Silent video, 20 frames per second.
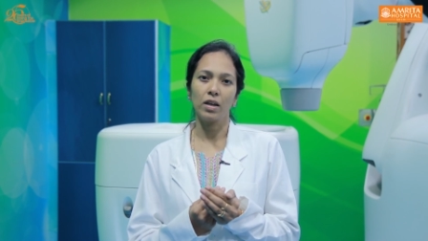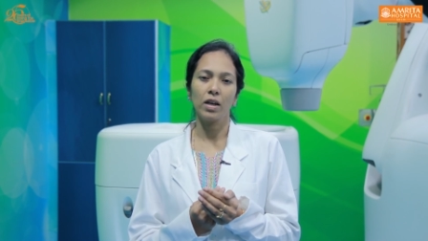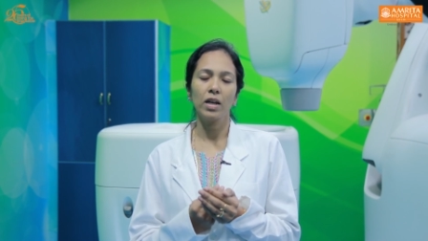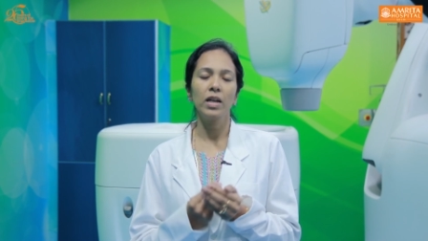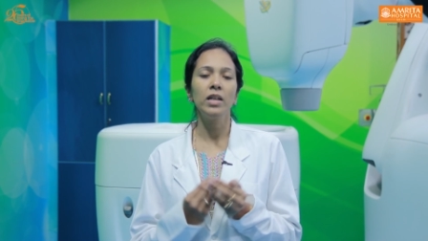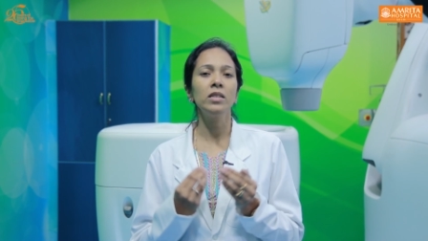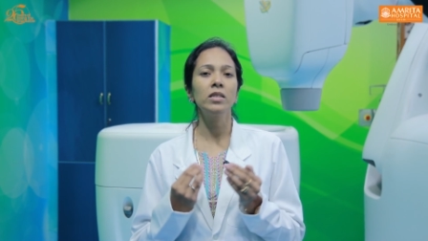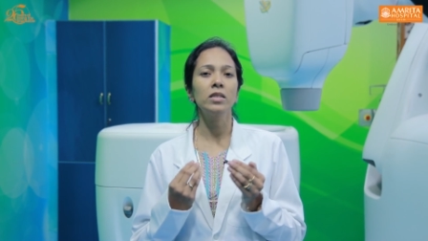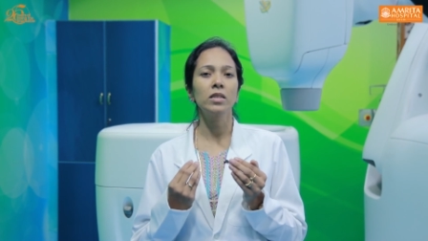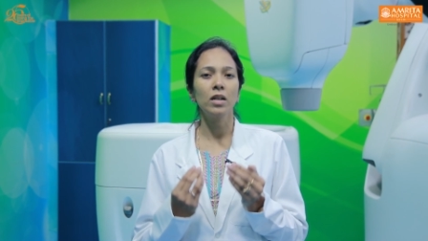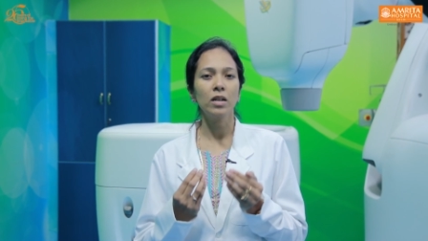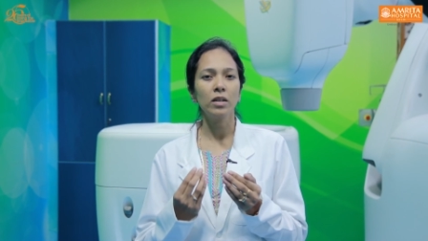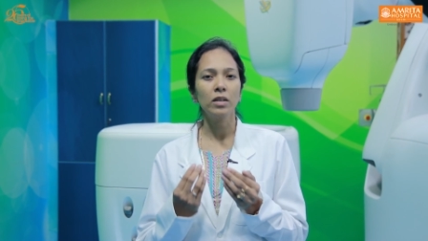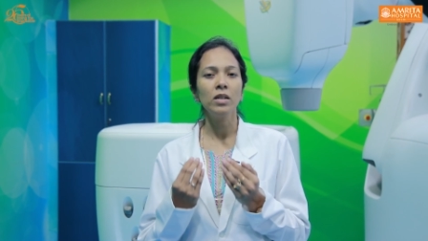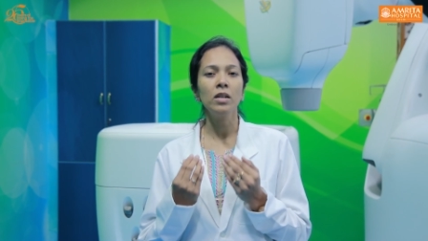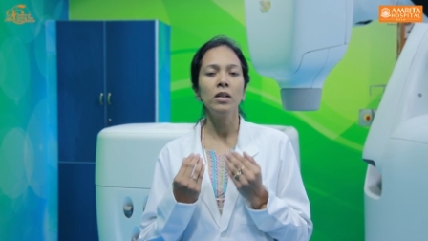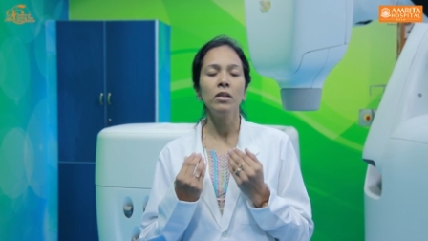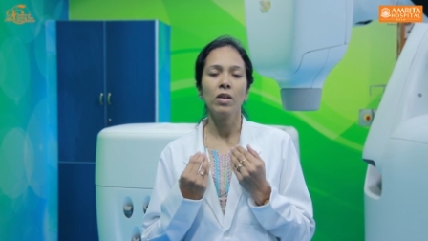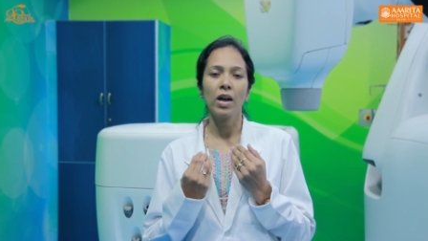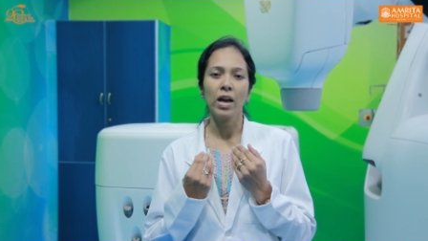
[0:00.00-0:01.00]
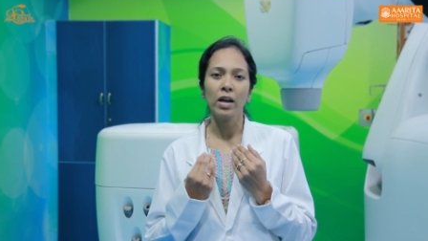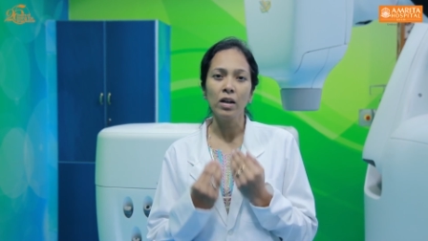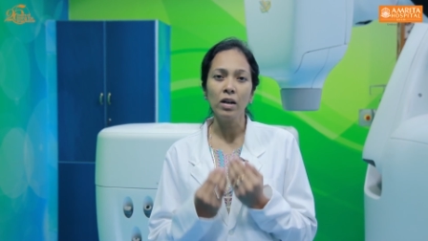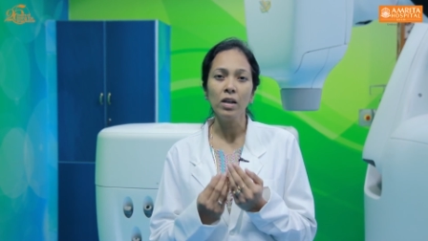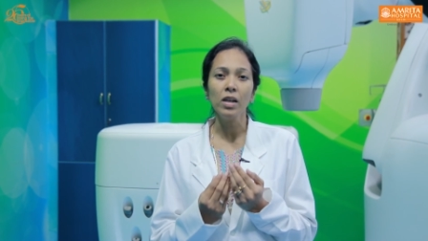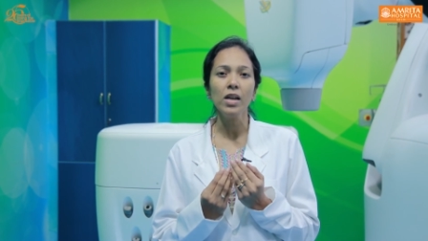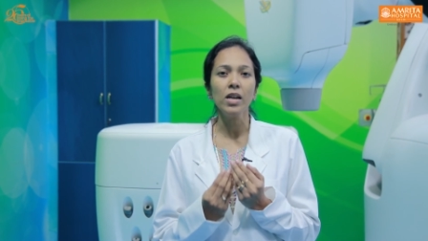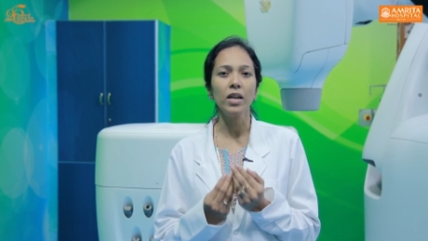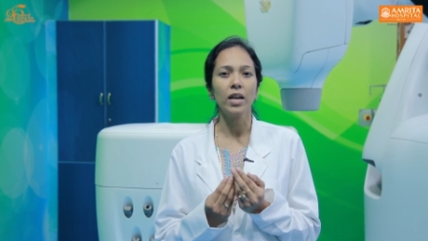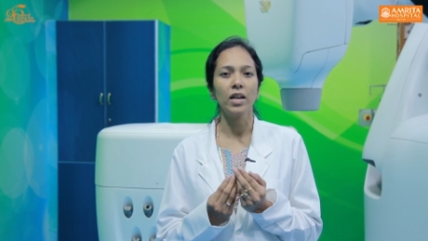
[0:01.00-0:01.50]
in certain
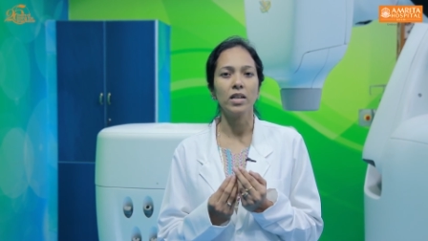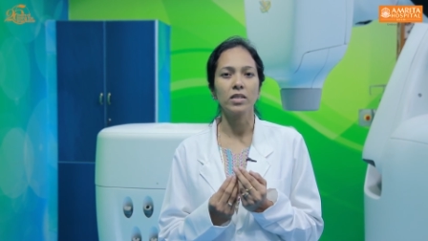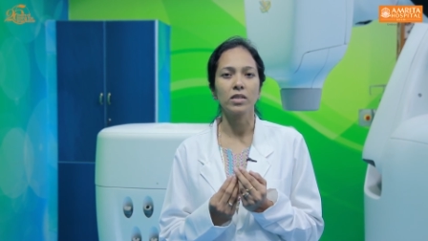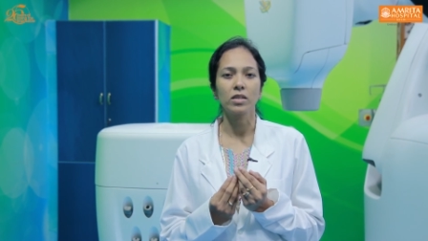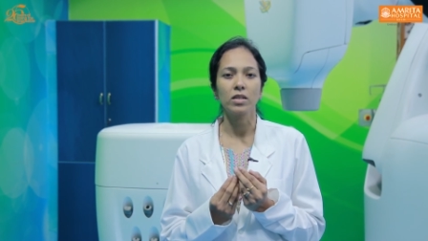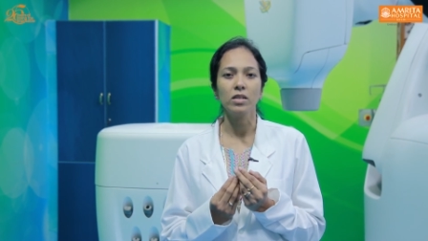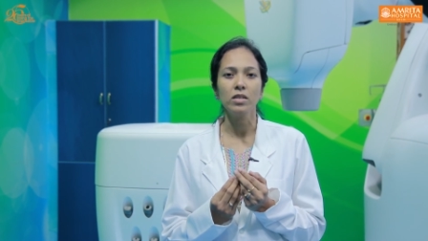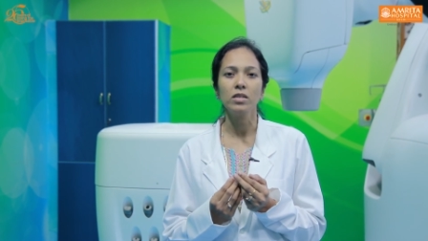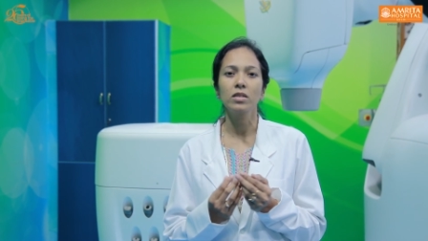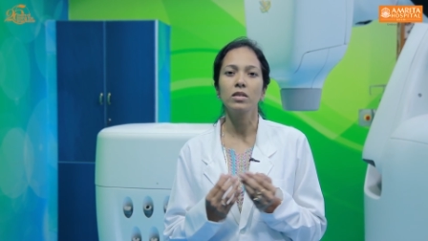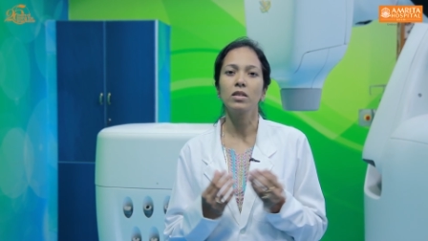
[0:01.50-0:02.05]
early cases,